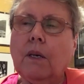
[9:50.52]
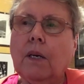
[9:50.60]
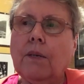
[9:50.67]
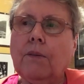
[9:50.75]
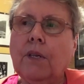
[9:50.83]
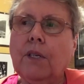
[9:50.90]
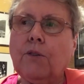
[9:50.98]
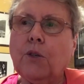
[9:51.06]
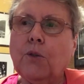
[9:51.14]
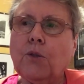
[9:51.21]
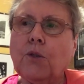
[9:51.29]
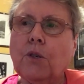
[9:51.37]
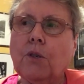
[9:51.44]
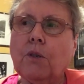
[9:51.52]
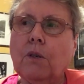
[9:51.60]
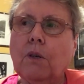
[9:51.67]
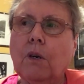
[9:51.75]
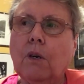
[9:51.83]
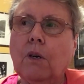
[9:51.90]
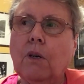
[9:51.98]
I think those are
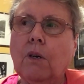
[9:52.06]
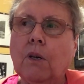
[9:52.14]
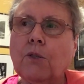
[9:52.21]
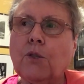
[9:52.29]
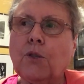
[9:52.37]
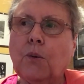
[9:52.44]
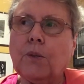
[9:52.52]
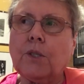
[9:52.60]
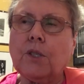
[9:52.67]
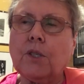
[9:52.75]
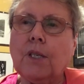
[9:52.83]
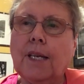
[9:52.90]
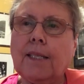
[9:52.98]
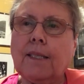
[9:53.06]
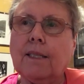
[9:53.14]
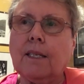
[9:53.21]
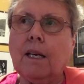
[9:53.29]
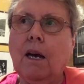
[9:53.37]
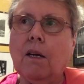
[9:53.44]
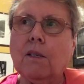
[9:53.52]
also just like the
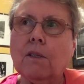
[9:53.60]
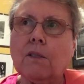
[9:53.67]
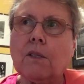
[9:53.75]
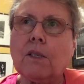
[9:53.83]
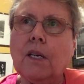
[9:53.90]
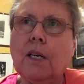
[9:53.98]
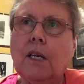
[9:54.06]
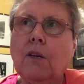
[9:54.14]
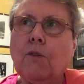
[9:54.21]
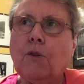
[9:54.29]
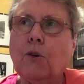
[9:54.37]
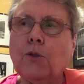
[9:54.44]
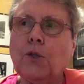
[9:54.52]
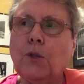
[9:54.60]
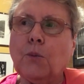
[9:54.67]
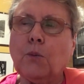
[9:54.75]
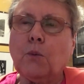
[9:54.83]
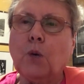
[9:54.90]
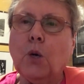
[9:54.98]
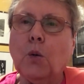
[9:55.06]
dolls. Those are
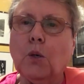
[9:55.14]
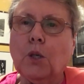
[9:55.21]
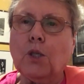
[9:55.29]
roles.